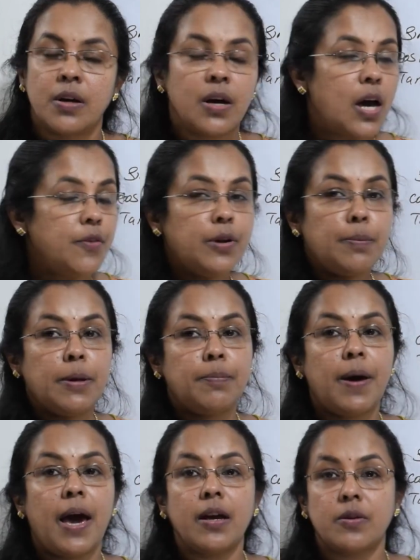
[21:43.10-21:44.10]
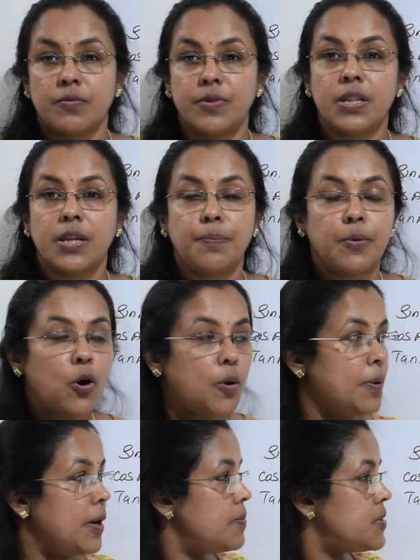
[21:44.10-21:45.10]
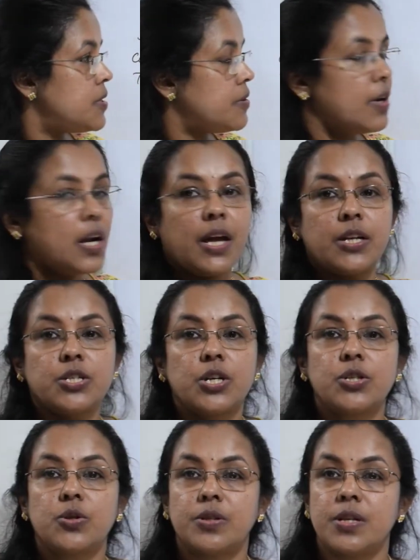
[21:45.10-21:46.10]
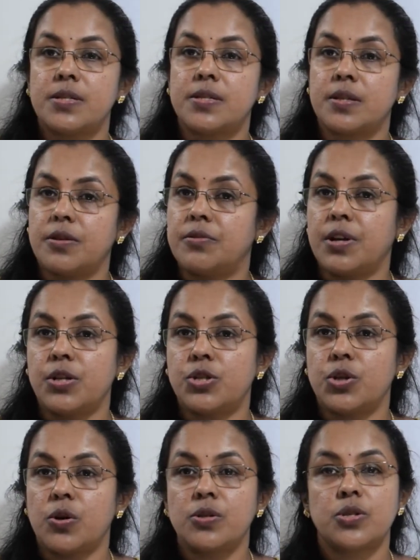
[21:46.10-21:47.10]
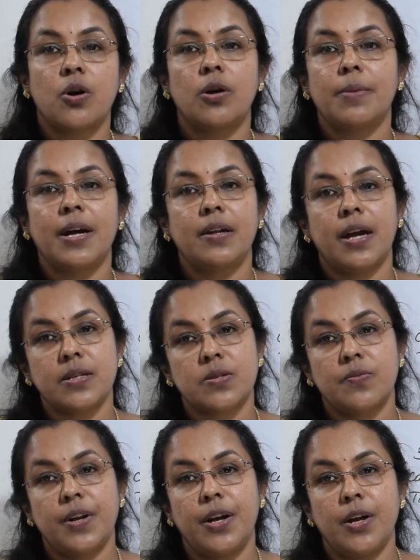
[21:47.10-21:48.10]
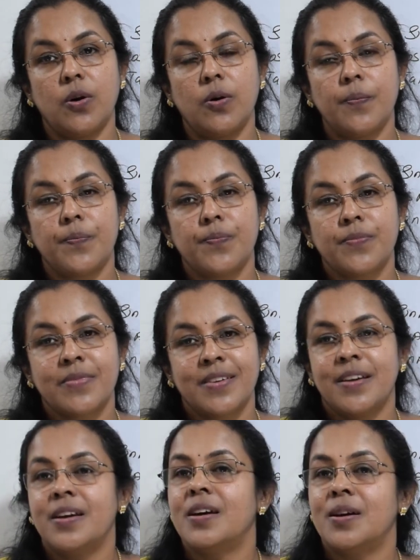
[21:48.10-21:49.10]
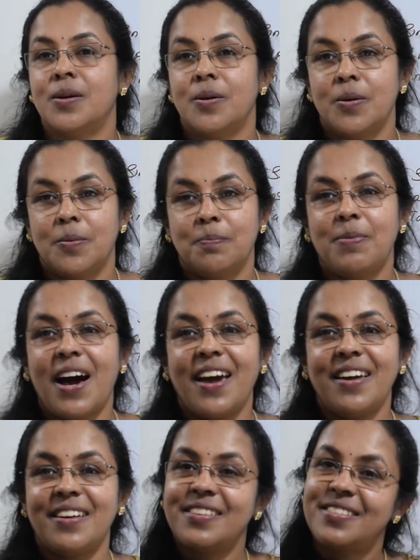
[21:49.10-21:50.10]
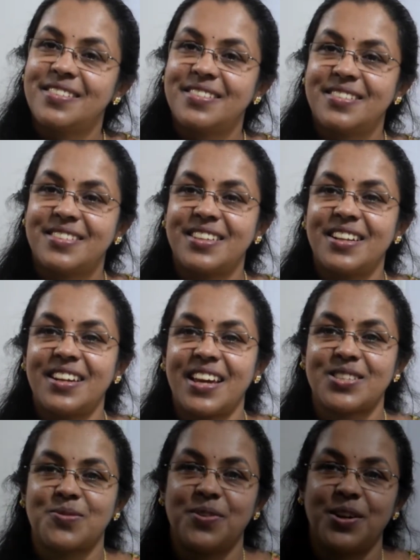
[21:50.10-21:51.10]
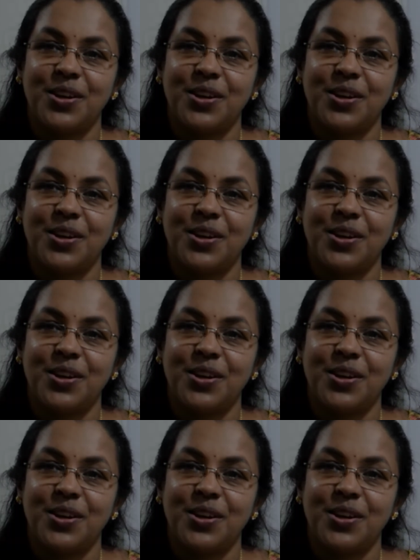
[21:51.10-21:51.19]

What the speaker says: I will be back with the problems related to this ratios on my next video. Bye till next video.